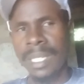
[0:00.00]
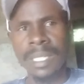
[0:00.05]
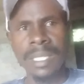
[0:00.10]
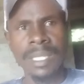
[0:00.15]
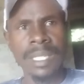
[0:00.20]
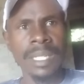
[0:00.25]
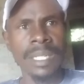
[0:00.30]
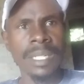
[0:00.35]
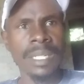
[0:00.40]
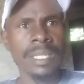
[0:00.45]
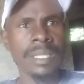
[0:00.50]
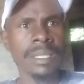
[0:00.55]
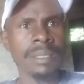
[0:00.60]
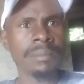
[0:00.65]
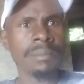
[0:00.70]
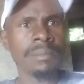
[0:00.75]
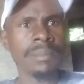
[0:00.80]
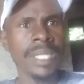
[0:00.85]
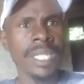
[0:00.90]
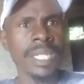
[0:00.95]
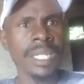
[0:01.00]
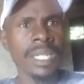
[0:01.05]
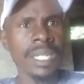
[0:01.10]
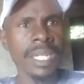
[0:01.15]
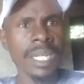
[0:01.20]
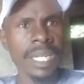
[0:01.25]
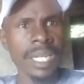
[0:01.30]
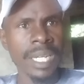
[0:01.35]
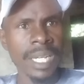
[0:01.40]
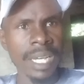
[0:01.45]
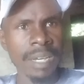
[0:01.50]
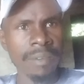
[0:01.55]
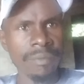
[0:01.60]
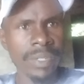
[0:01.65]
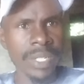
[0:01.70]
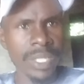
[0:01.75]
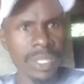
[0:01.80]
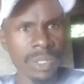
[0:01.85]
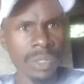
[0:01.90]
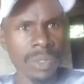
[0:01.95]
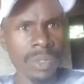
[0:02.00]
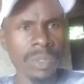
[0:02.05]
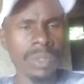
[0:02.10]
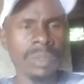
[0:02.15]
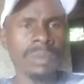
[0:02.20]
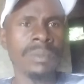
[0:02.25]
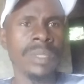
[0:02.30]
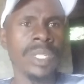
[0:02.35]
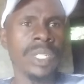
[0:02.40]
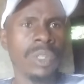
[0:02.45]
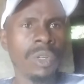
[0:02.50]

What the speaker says: as a video,